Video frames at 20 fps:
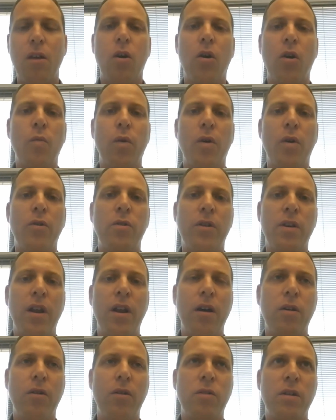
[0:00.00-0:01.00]

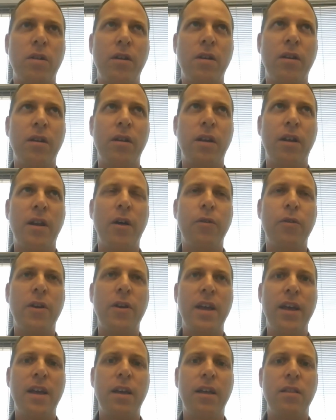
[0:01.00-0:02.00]
On another
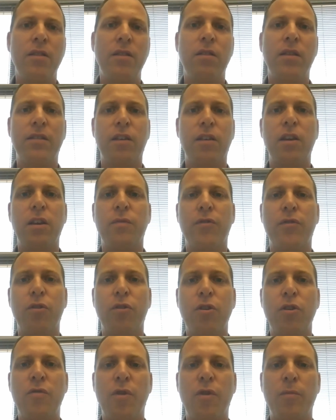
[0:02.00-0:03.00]
hand, executive
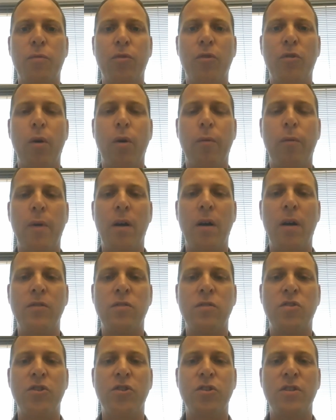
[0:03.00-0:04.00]
search firms grow around
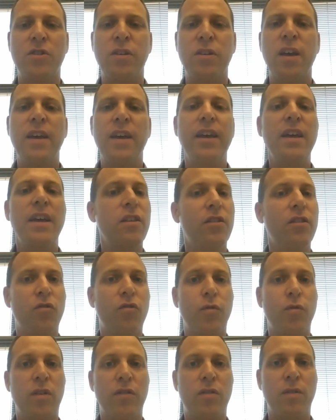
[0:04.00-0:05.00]
certain
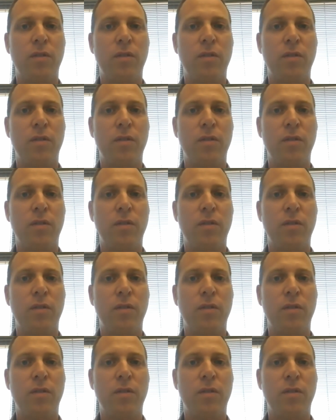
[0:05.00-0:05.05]
industries.